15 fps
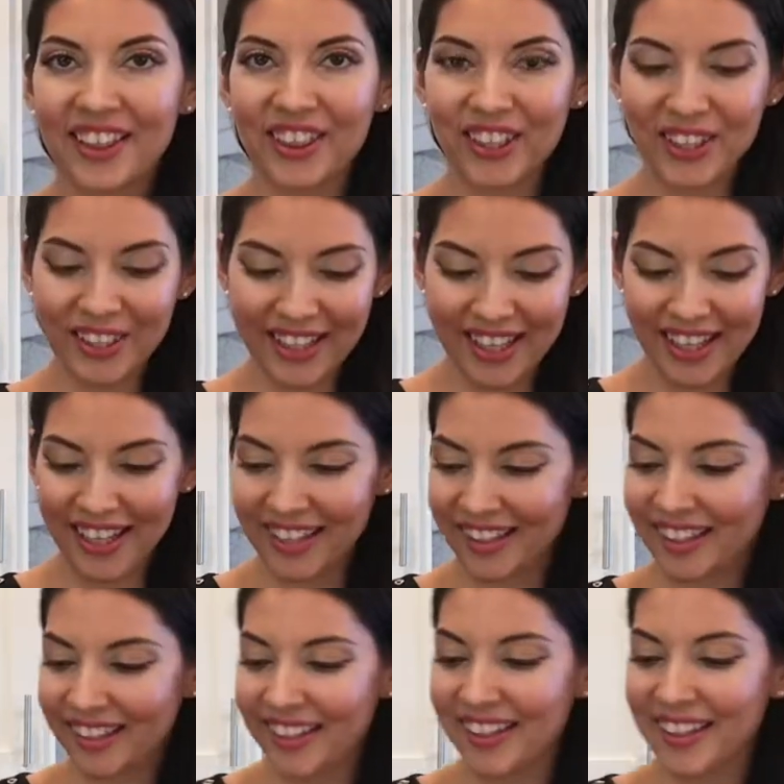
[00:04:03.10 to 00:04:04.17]
Third
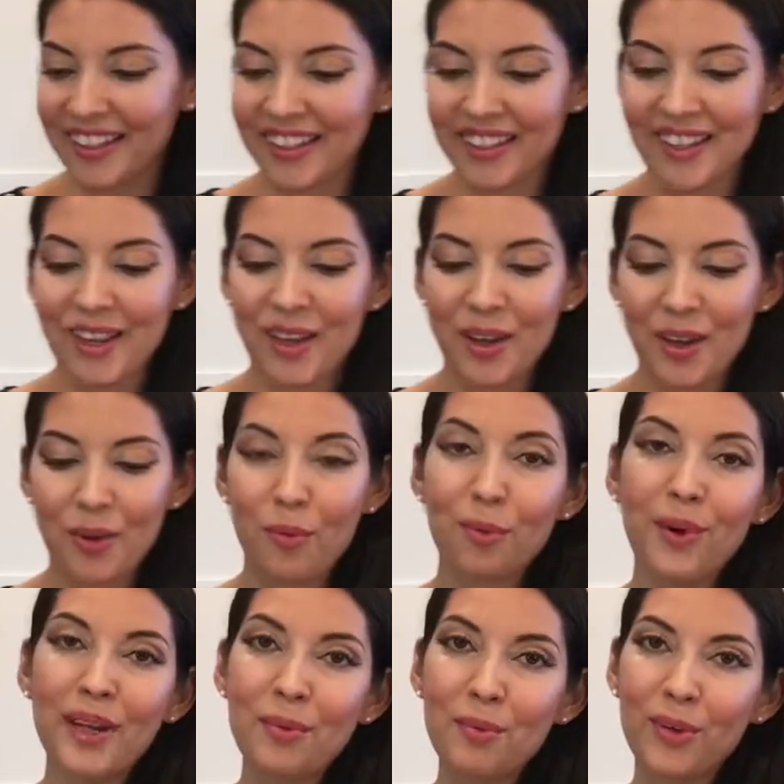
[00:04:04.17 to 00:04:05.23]
egg. 1